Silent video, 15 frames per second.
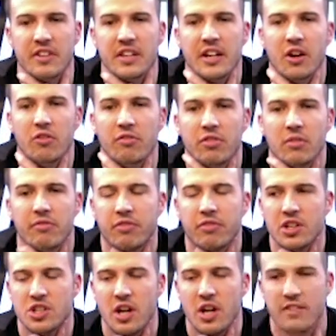You know,
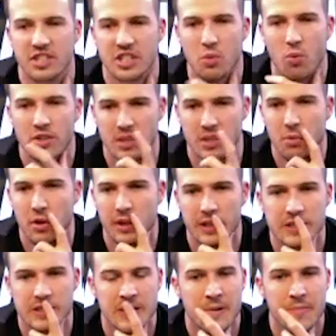because obviously you want someone
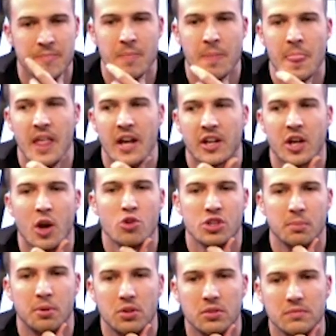that's
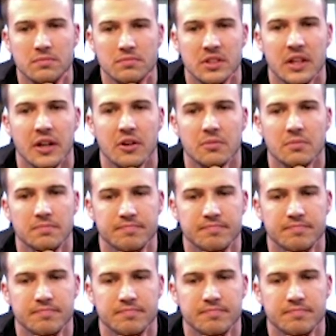coachable. You know.